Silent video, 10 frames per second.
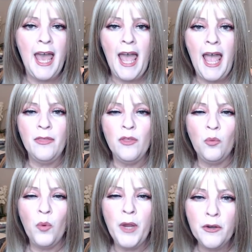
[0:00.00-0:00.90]
And the
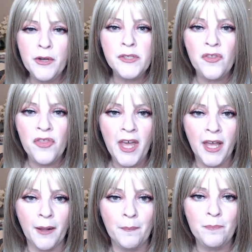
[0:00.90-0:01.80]
weirdest
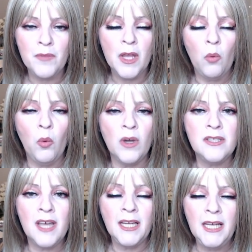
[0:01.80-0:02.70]
thing was
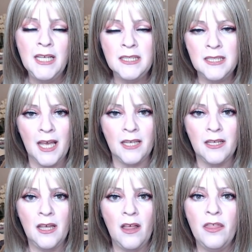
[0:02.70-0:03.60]
that he said
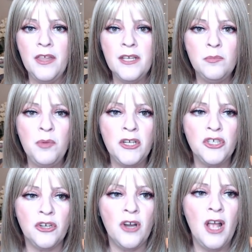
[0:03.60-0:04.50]
this
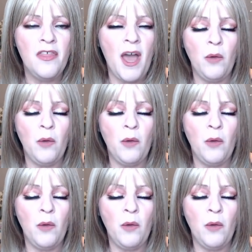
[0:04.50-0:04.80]
picture that